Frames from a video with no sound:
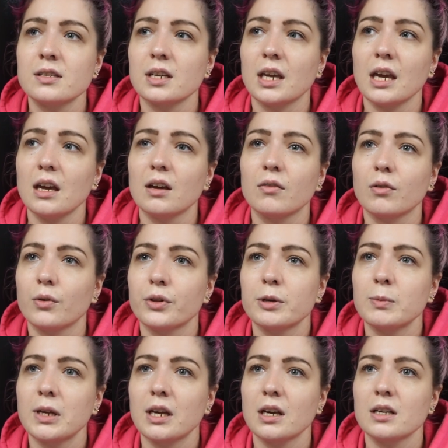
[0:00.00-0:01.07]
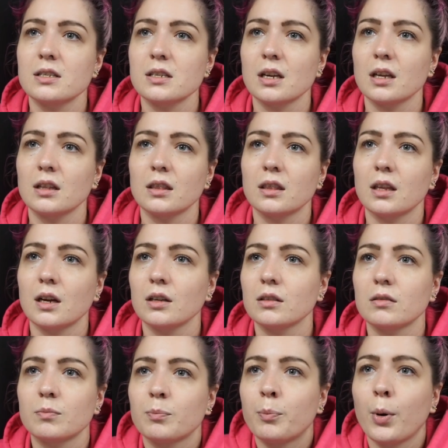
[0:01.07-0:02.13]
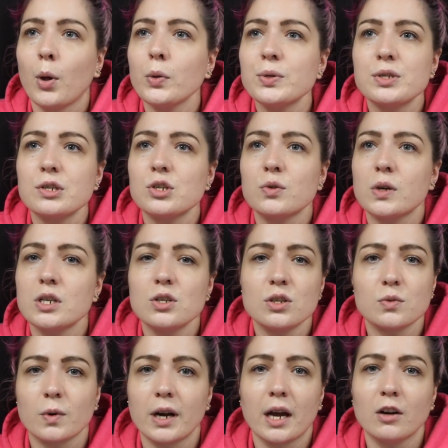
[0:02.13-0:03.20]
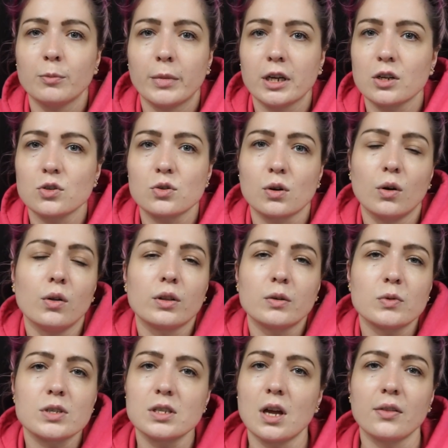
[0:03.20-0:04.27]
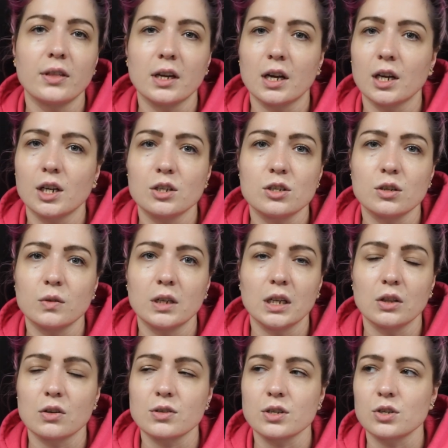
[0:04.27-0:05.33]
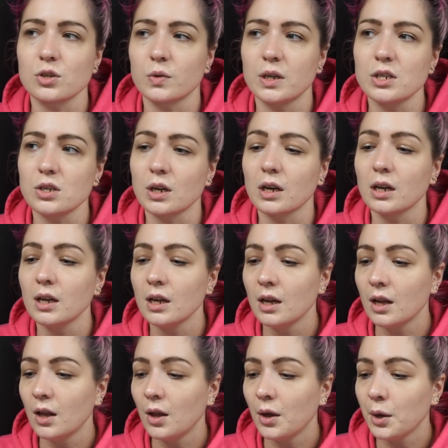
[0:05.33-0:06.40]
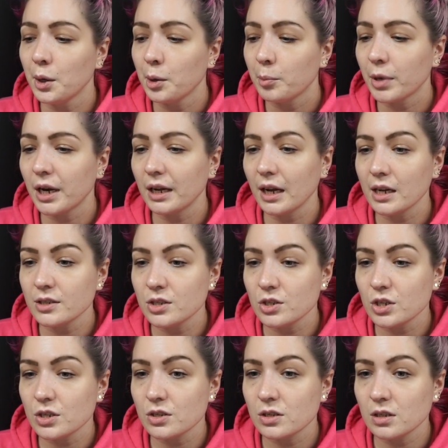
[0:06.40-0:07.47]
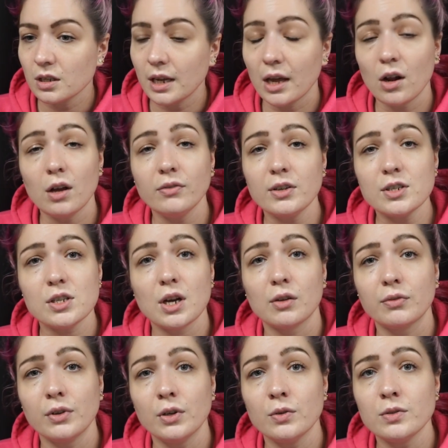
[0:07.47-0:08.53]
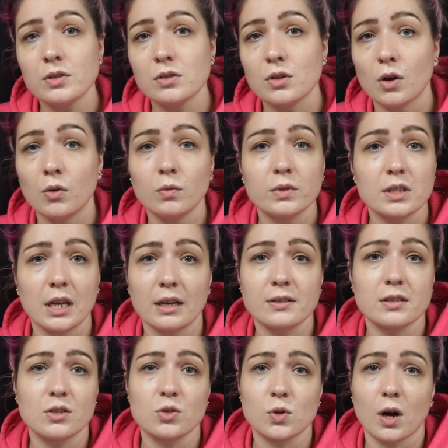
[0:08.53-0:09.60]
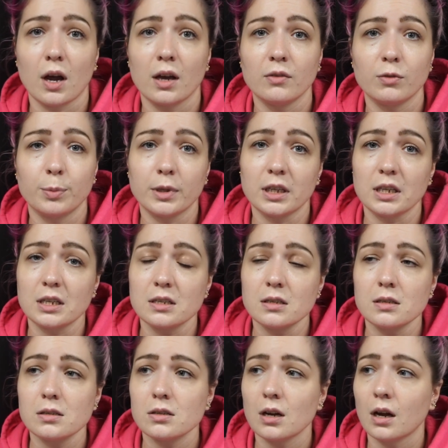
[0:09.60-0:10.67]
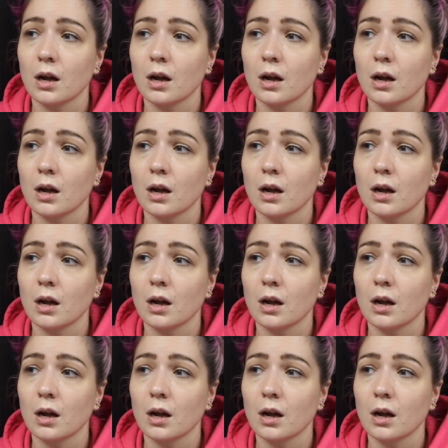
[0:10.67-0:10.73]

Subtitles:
to give, only because both situations were out of my control. There was nothing I could do in either situation. But I guess just get off your cell phones. Don't text and drive, please.